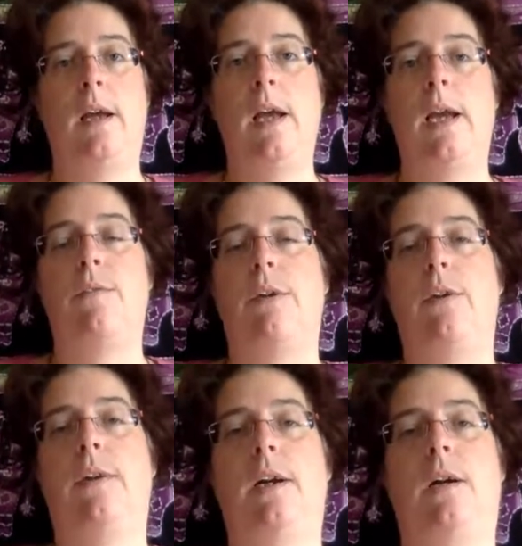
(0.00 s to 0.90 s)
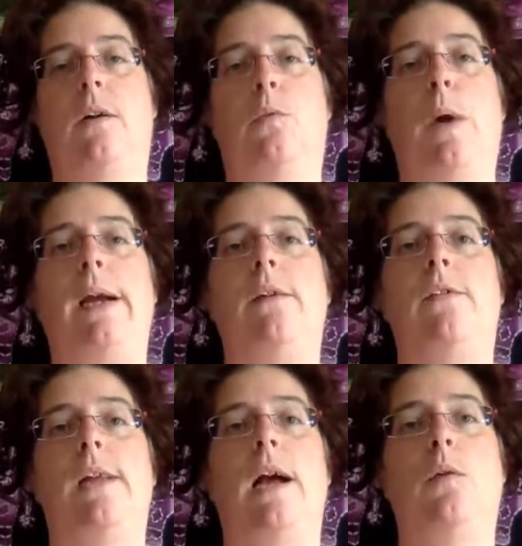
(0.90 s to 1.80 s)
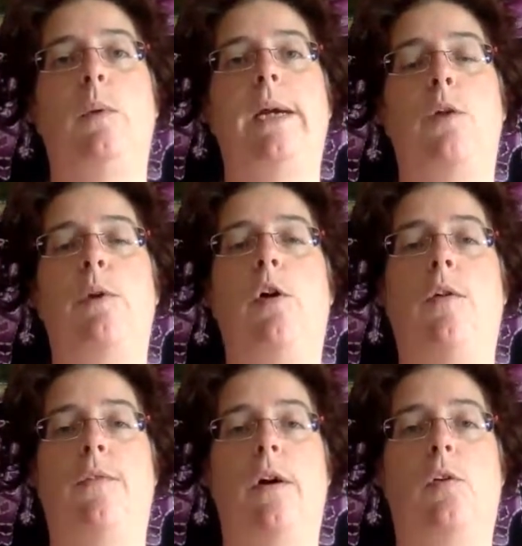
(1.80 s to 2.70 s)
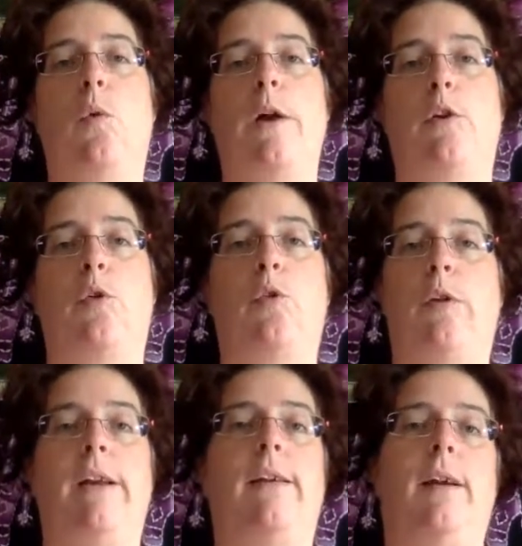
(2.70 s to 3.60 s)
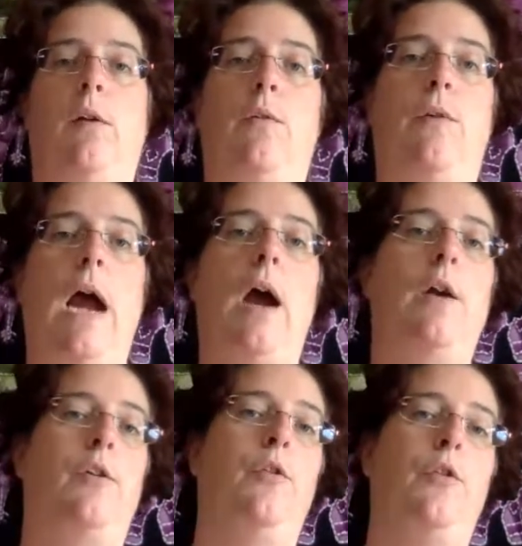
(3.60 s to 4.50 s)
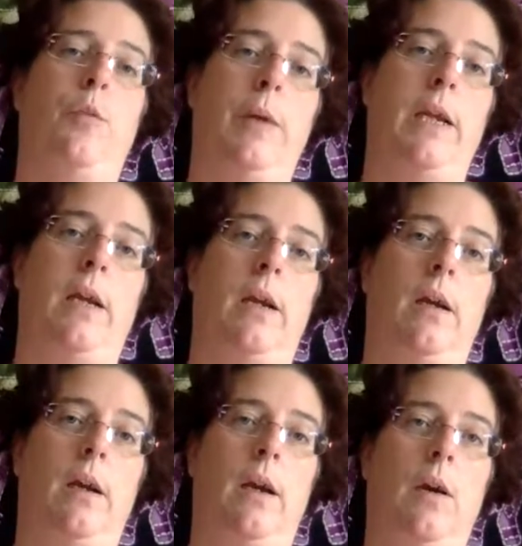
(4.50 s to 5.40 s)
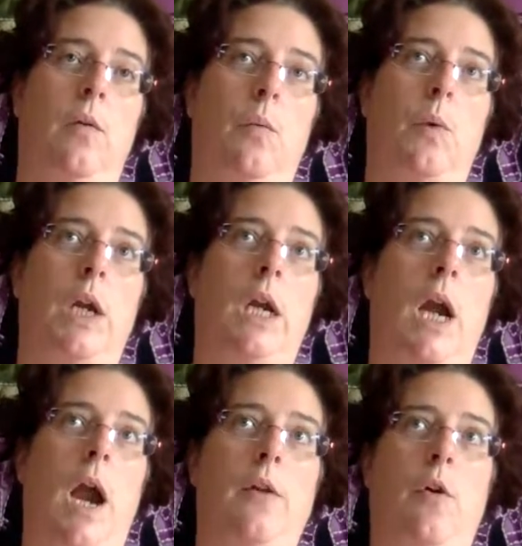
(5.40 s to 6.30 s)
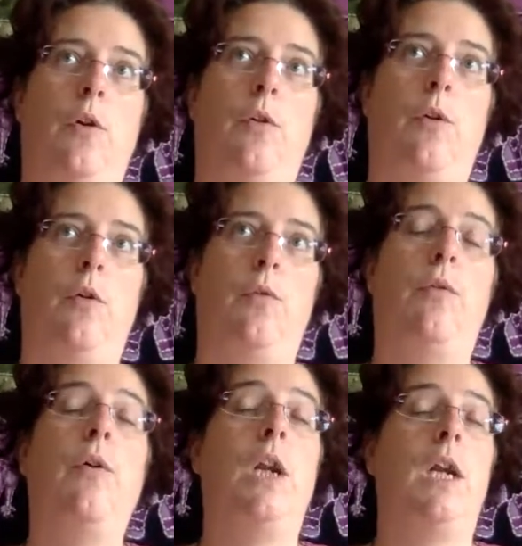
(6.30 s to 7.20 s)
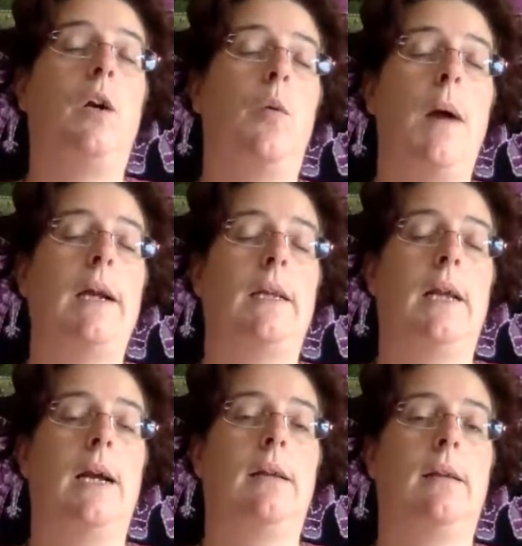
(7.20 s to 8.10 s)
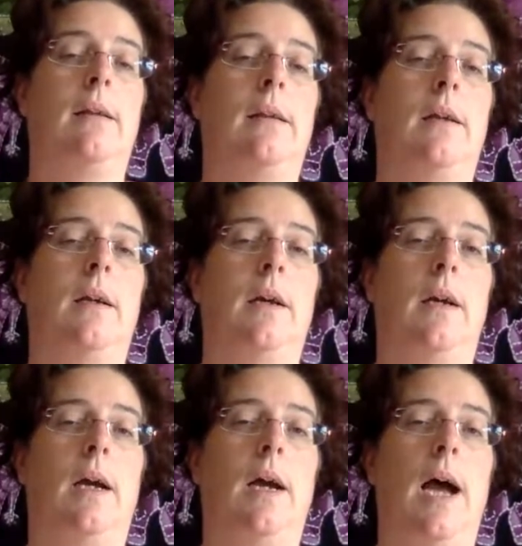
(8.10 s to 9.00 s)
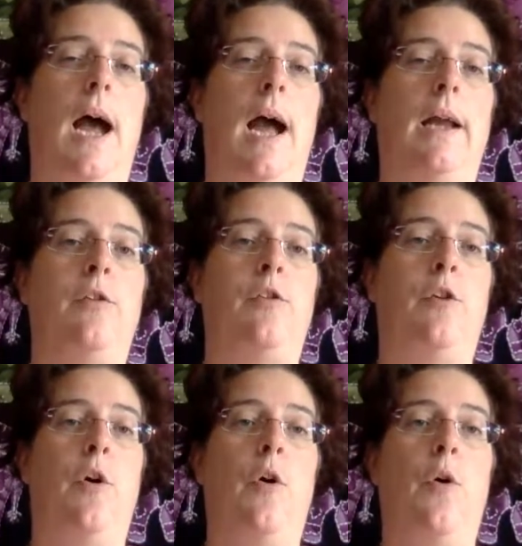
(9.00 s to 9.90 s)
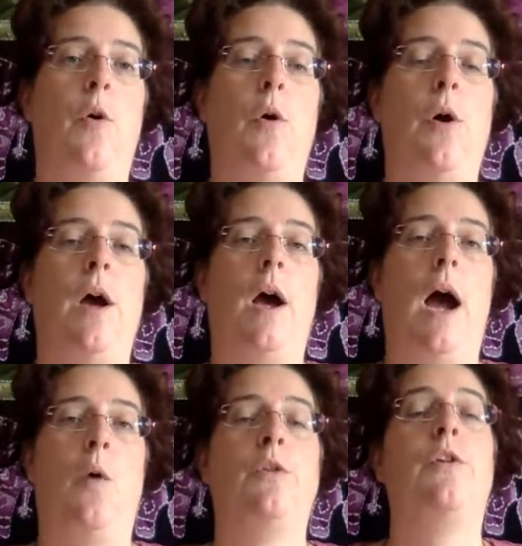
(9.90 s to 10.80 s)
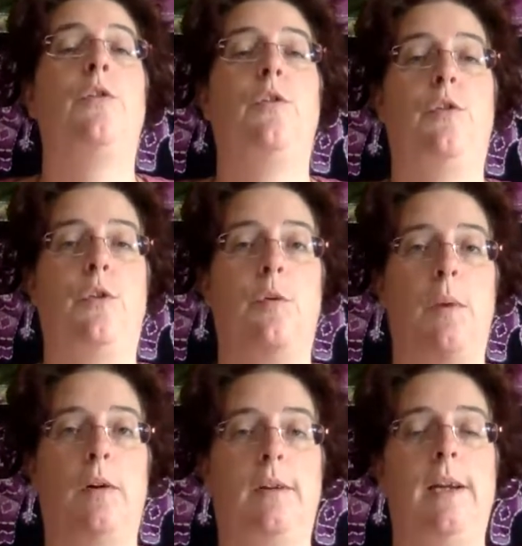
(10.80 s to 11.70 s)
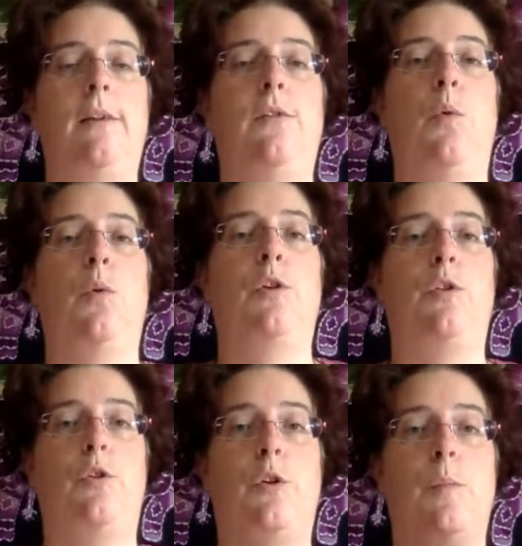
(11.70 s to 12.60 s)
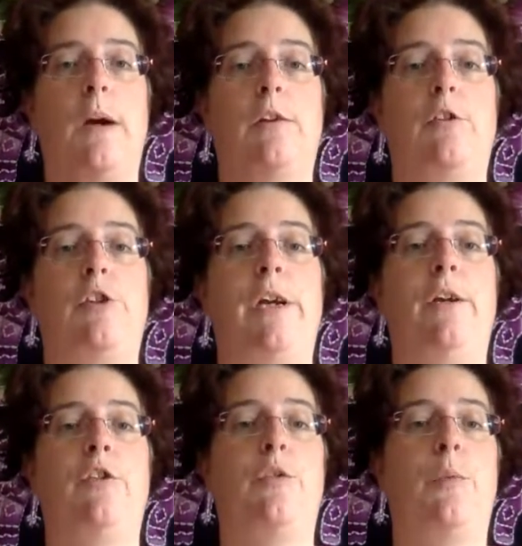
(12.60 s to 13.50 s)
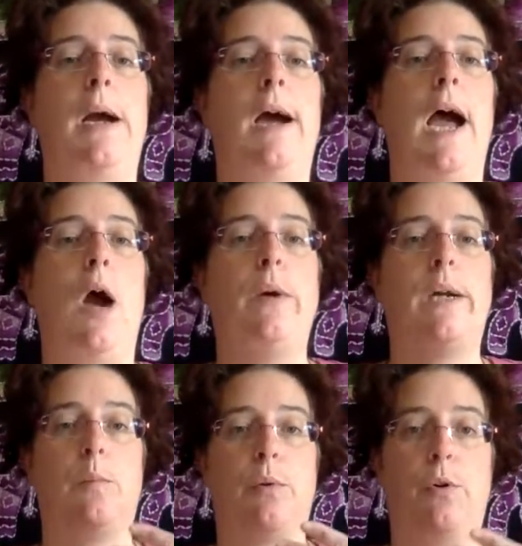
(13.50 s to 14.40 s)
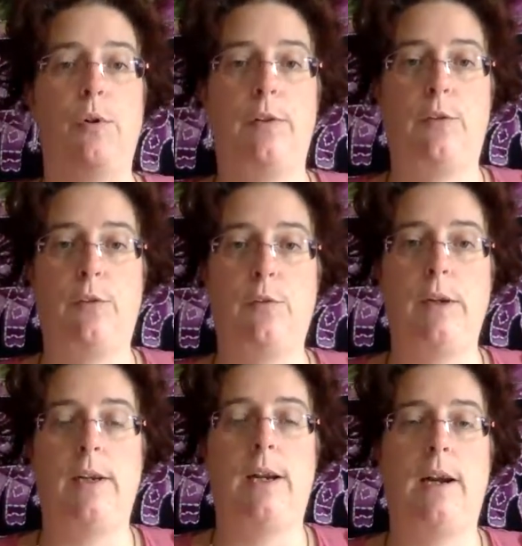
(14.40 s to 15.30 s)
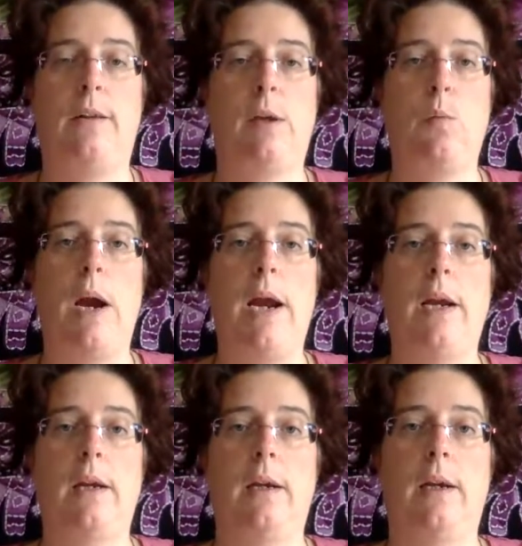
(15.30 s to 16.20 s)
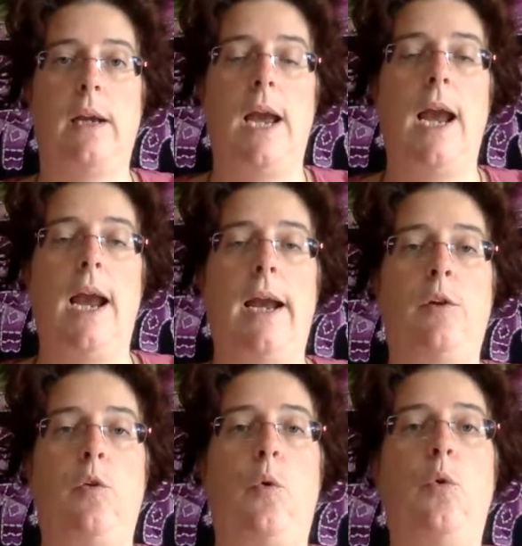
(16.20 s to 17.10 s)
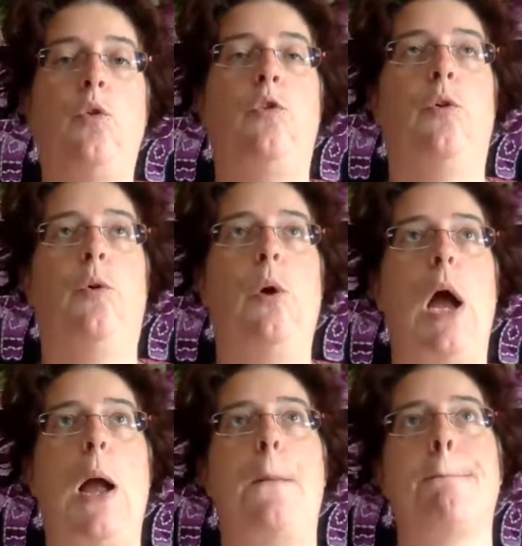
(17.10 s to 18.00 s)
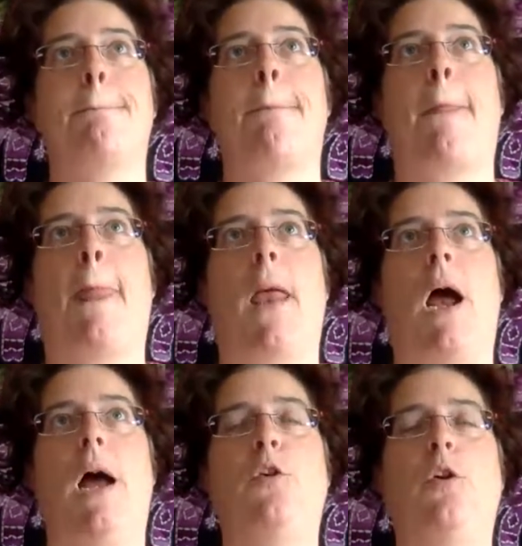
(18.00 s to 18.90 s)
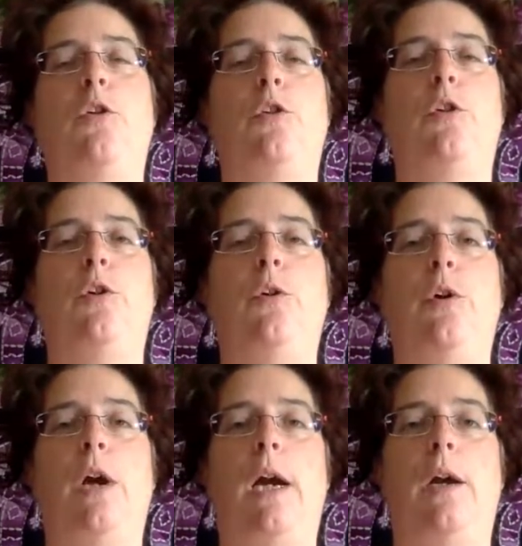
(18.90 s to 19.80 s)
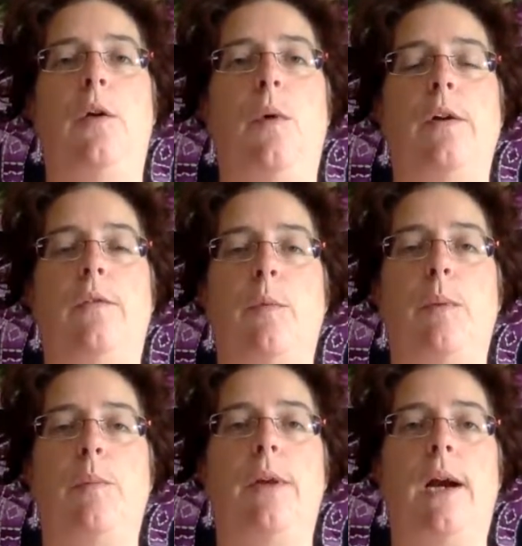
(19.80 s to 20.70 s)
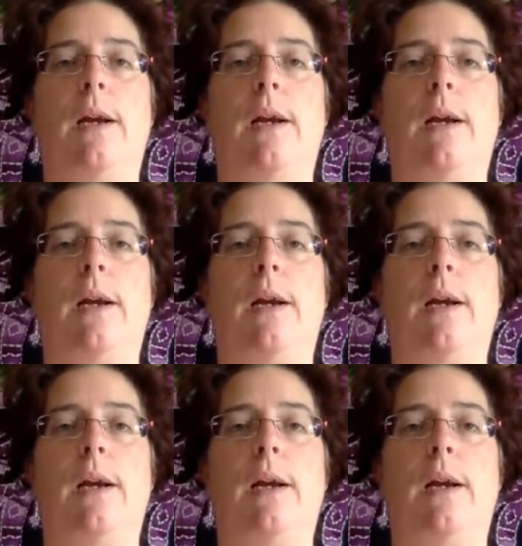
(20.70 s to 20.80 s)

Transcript: even though there are ways that we can recover quite a great deal of how it used to be, we cannot fully go back to that. And so I wanted to talk about this. I wanted to talk about change, about how we can progress through it in a healthy way. And also, I talked to one of the people that